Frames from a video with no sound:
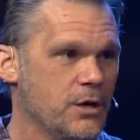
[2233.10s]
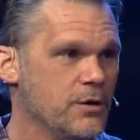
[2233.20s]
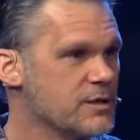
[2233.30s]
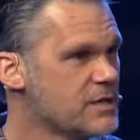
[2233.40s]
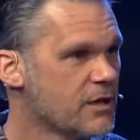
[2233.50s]

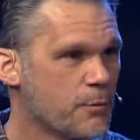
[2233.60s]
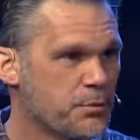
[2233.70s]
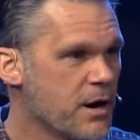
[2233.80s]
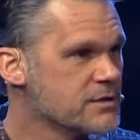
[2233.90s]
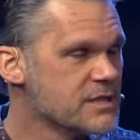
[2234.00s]
You could tell our
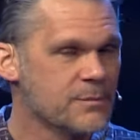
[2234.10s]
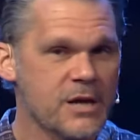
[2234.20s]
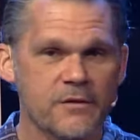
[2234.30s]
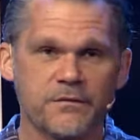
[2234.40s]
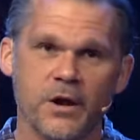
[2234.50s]
prayer team
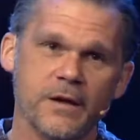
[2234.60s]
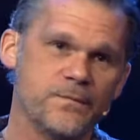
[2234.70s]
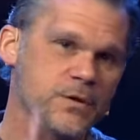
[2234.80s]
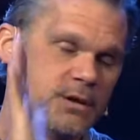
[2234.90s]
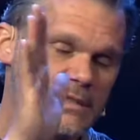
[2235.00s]
down
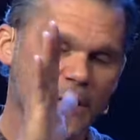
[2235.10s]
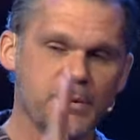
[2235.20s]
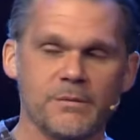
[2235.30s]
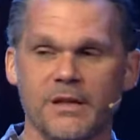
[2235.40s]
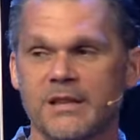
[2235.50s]
front, you could tell
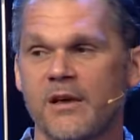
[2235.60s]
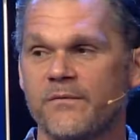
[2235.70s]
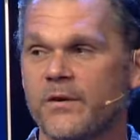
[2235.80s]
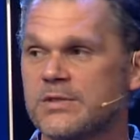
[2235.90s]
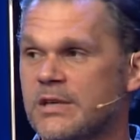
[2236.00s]
people at the
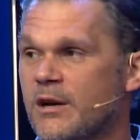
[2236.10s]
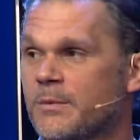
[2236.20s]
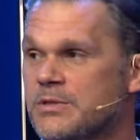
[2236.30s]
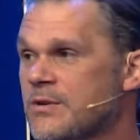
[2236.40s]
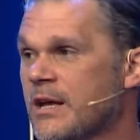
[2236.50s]
info center,
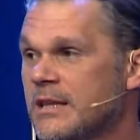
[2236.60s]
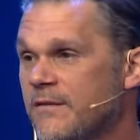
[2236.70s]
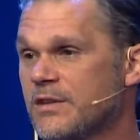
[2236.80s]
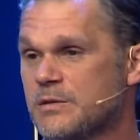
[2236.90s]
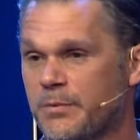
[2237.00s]
but do not
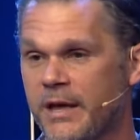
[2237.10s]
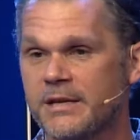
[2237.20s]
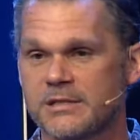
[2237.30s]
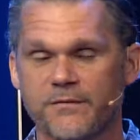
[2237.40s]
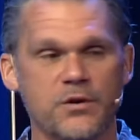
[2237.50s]
leave this
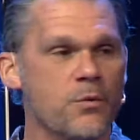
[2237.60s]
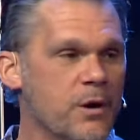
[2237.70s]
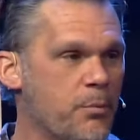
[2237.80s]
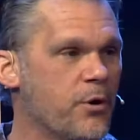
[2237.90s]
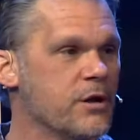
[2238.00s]
place. If you
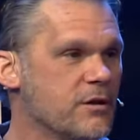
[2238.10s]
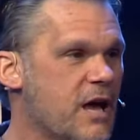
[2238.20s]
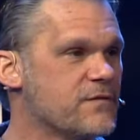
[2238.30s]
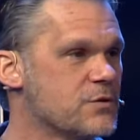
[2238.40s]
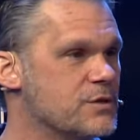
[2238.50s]
want to point your
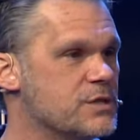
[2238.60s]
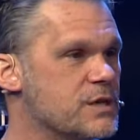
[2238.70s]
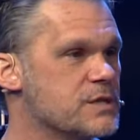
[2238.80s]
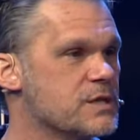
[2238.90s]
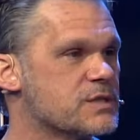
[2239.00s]
life toward
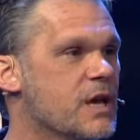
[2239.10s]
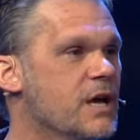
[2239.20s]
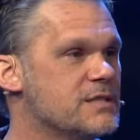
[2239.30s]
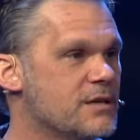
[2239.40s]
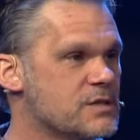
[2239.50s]
Jesus,
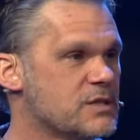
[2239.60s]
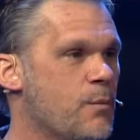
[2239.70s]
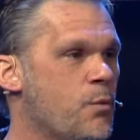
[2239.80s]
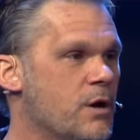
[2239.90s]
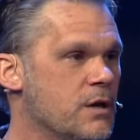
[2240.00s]
tell
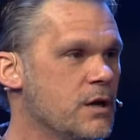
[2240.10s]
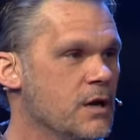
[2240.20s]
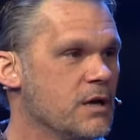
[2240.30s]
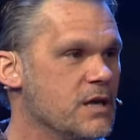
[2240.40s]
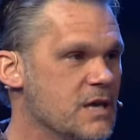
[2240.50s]
someone
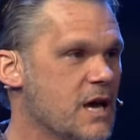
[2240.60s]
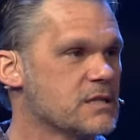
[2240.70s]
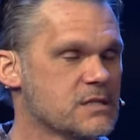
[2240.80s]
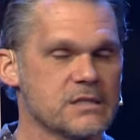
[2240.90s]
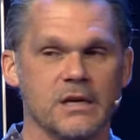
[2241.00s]

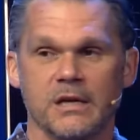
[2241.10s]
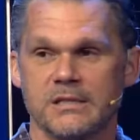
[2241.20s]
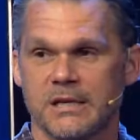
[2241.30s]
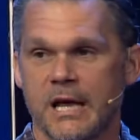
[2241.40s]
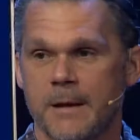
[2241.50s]
yes
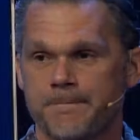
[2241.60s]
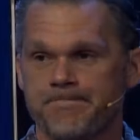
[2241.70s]
today.